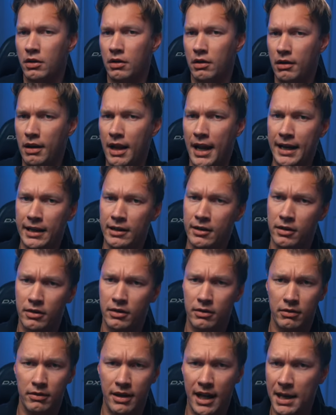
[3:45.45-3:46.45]
like
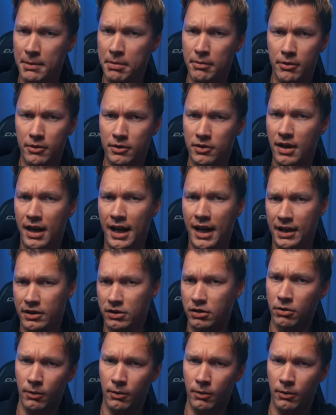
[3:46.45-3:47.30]
labels as